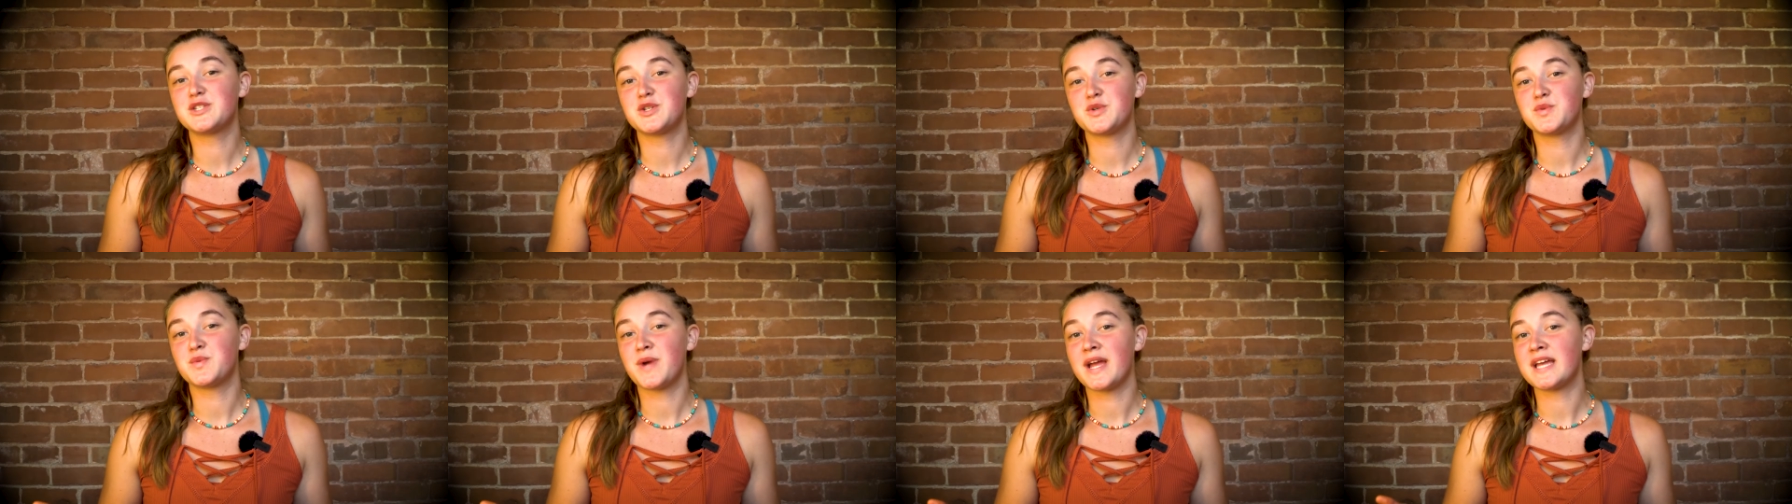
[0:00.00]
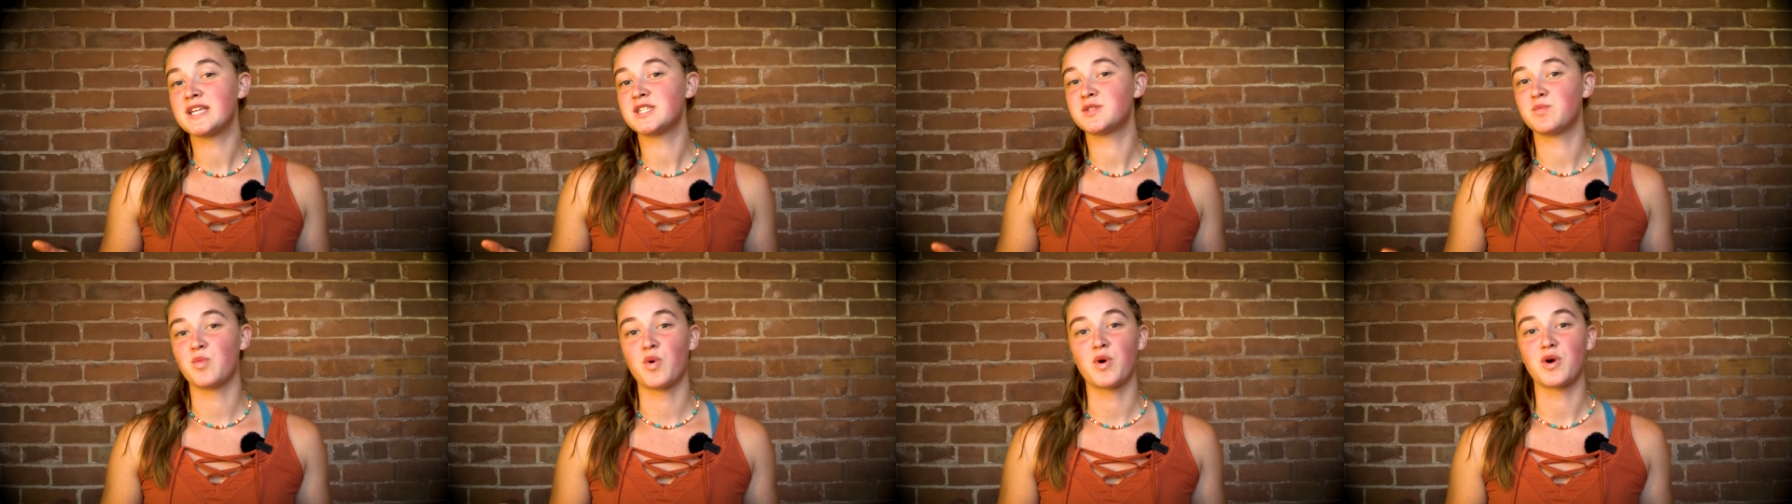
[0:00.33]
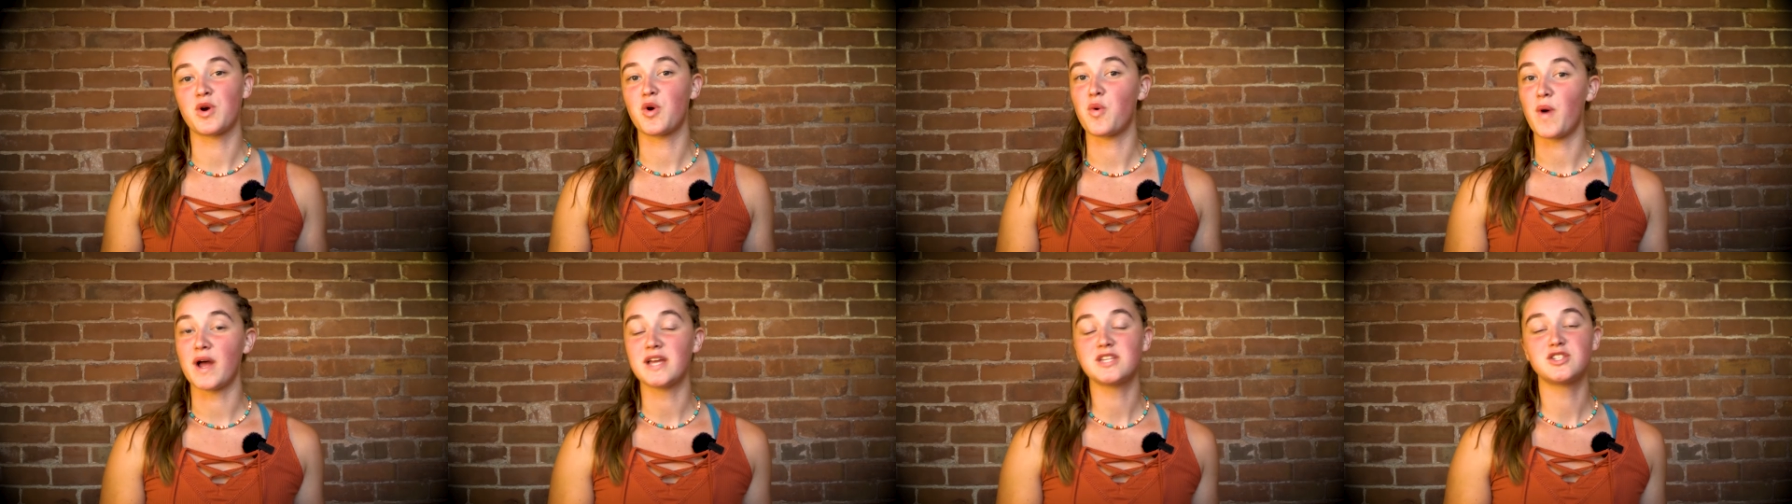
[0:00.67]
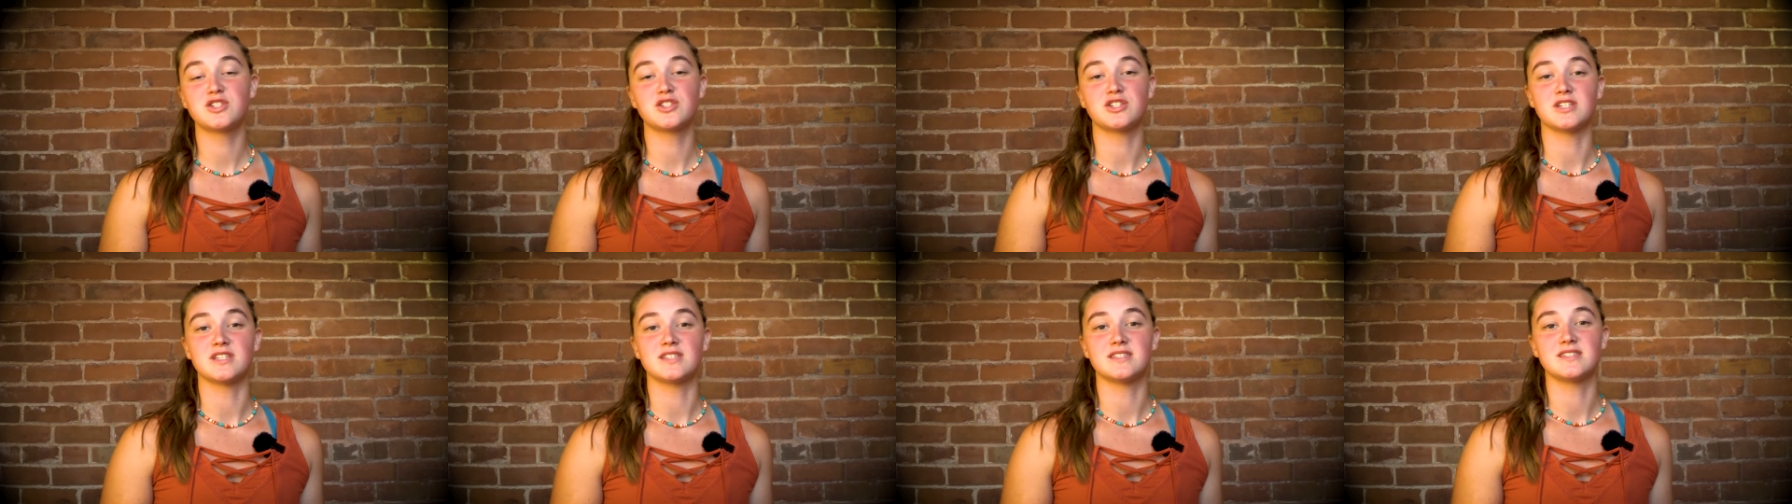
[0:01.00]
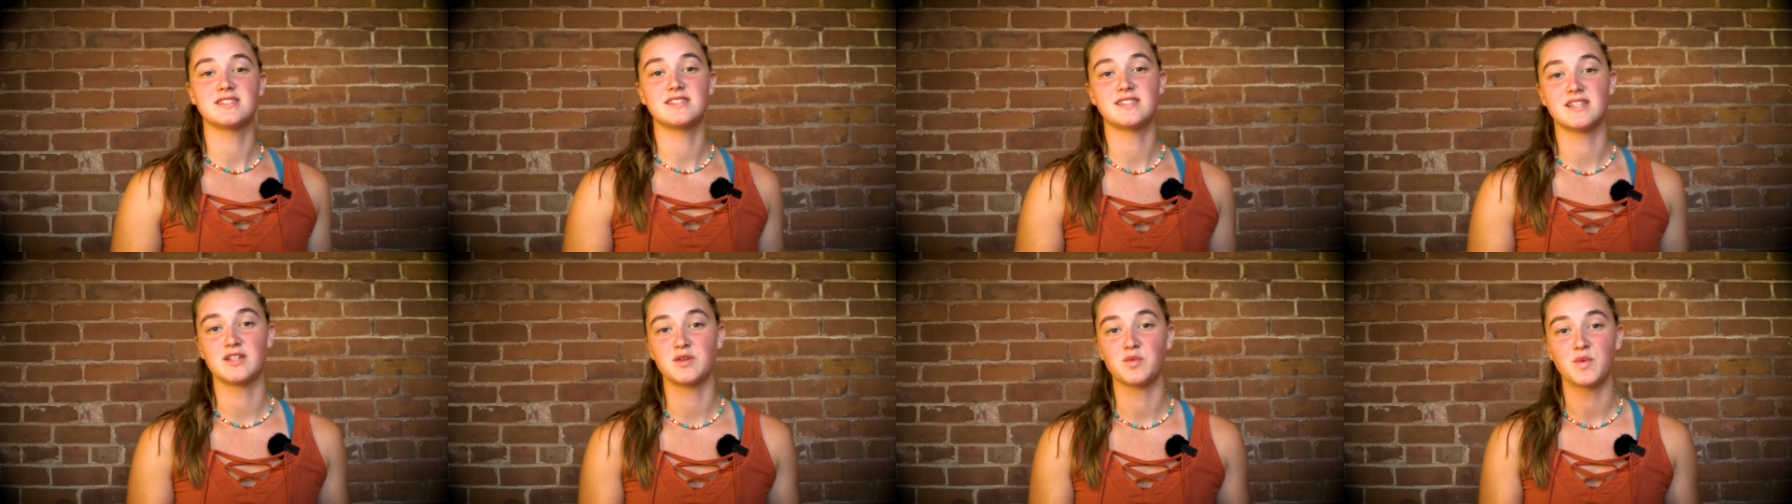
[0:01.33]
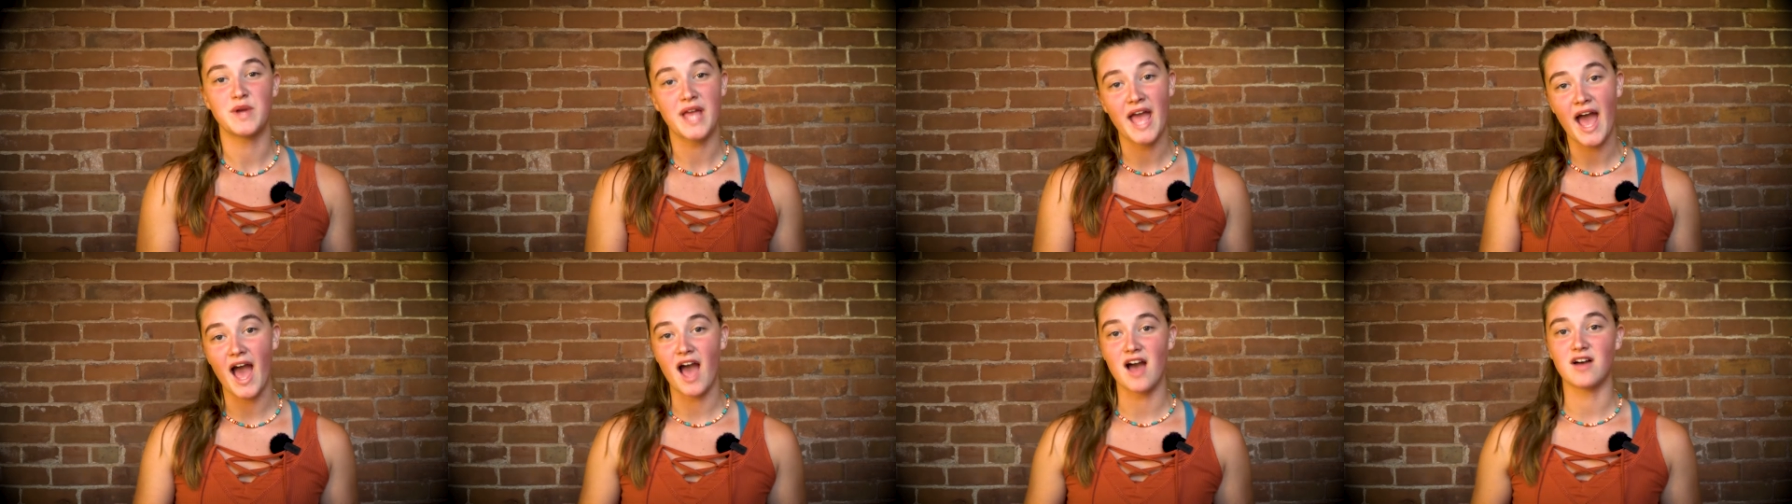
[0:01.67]
to raise more questions than
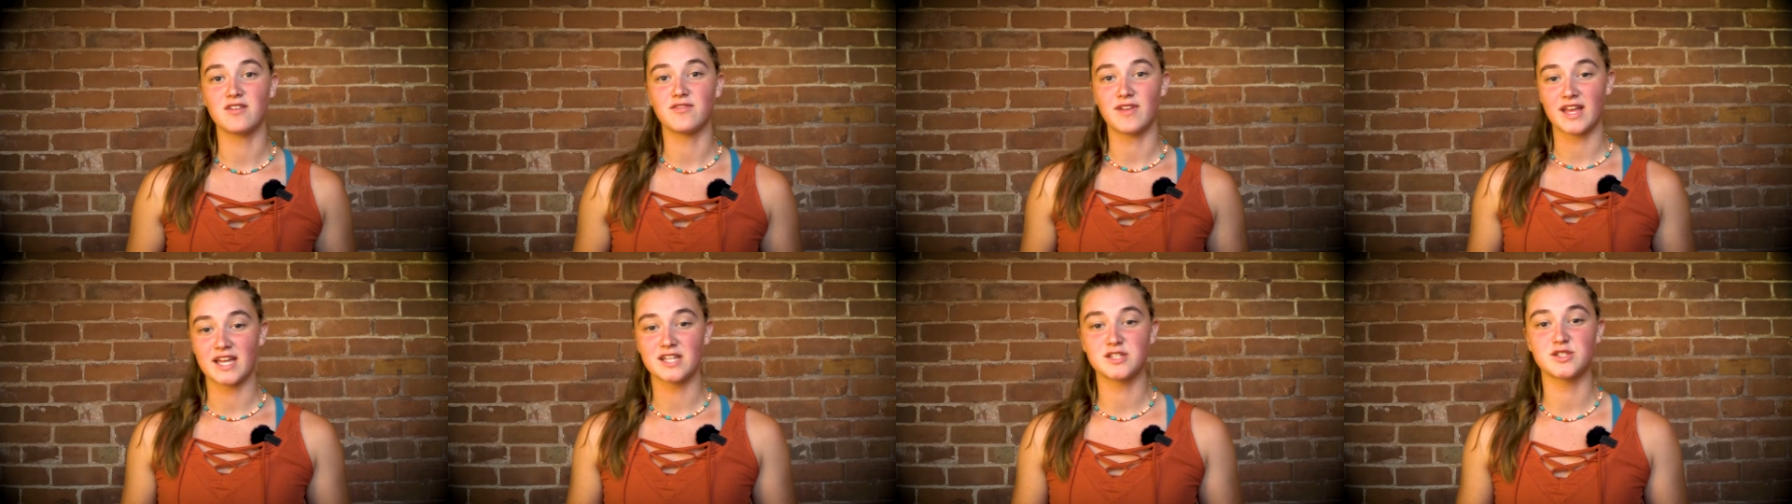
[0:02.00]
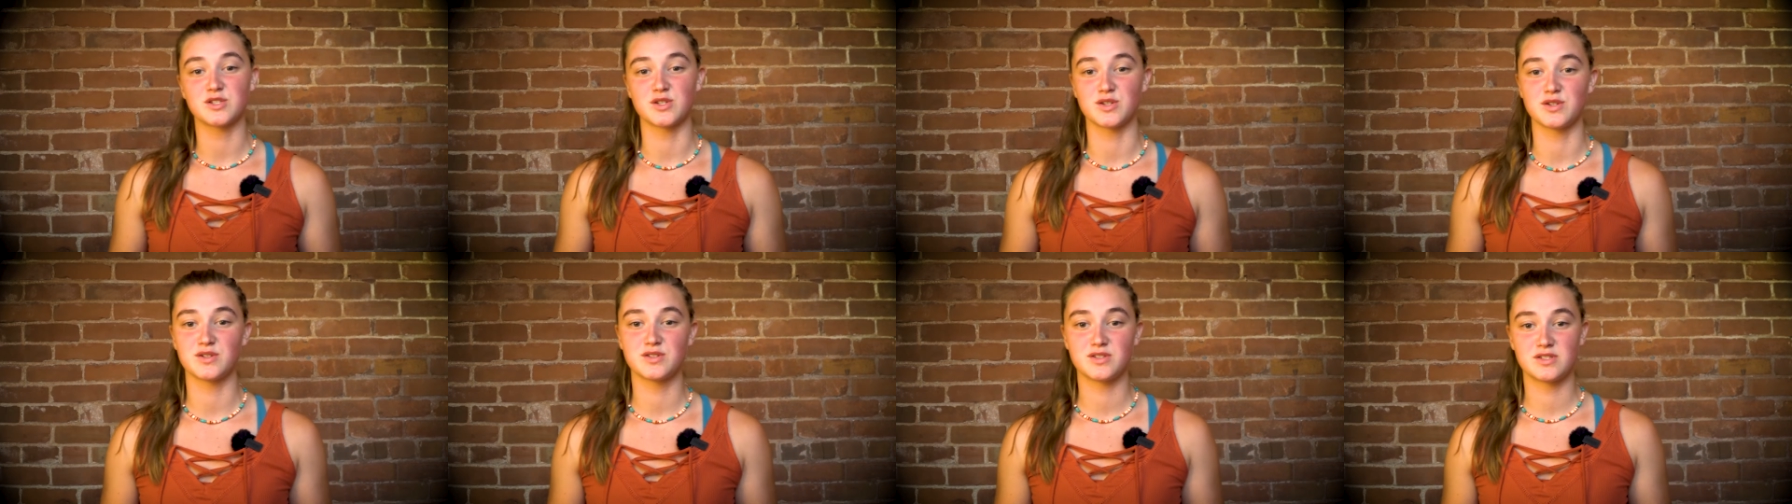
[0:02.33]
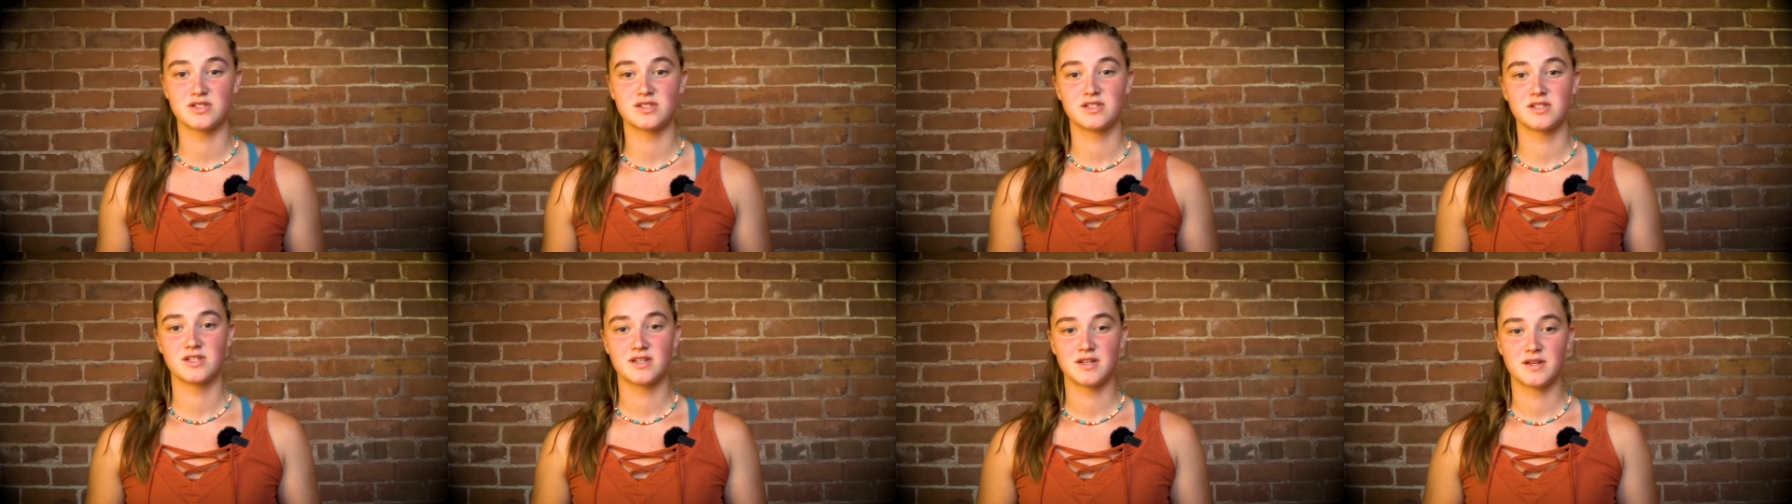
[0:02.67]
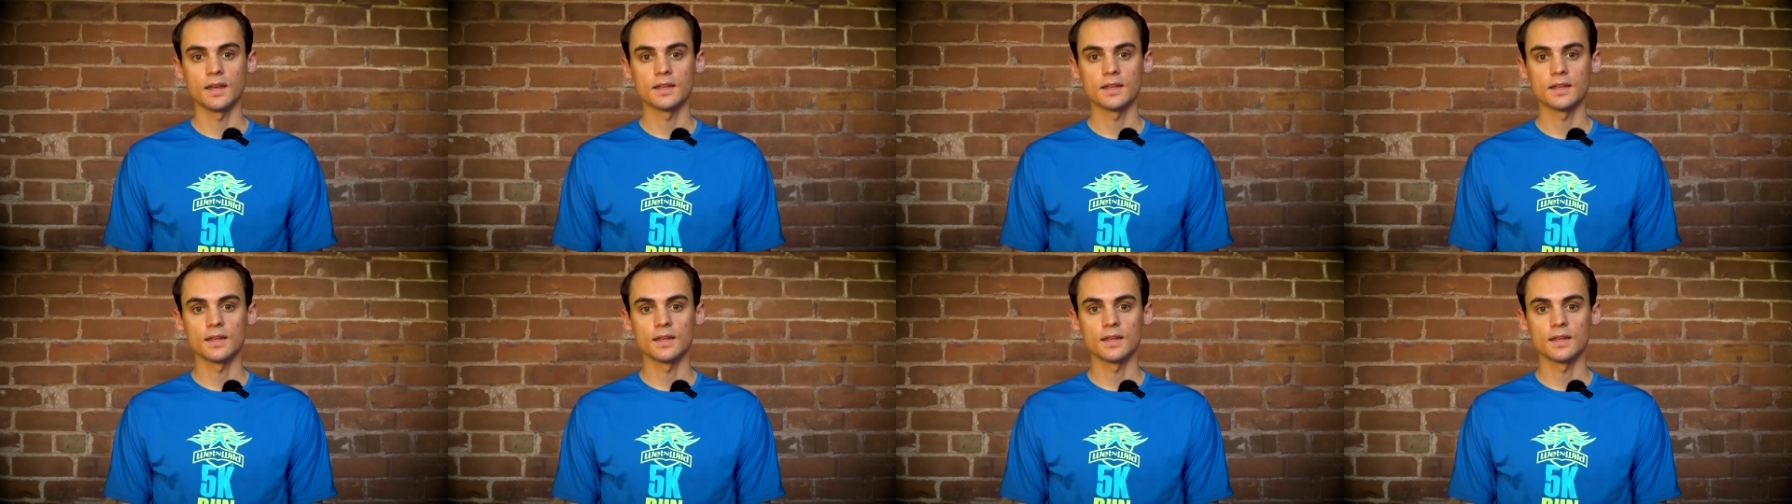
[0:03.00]
we have answers.